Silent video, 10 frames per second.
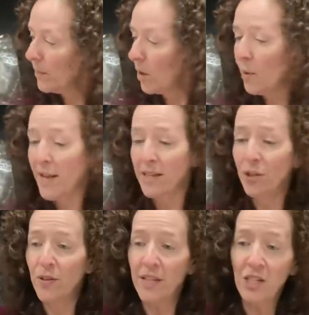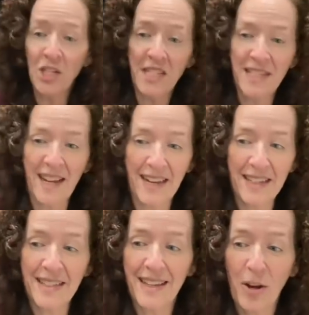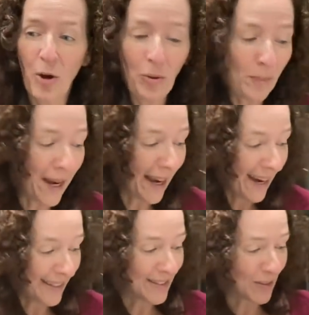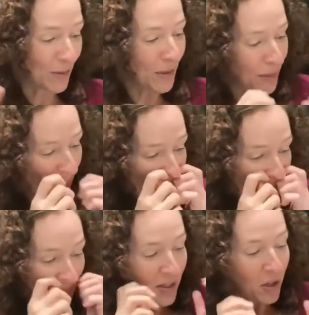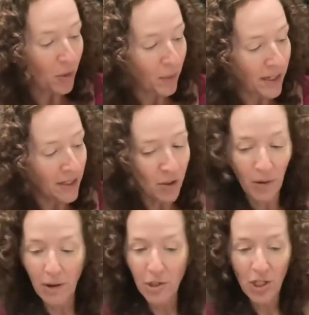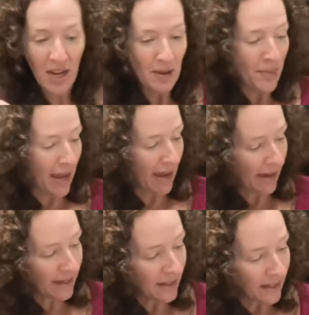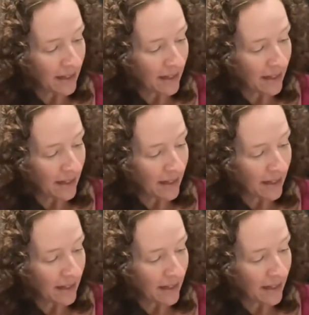Okay, so then she says, oh my God, it's so cute. The green crochet bag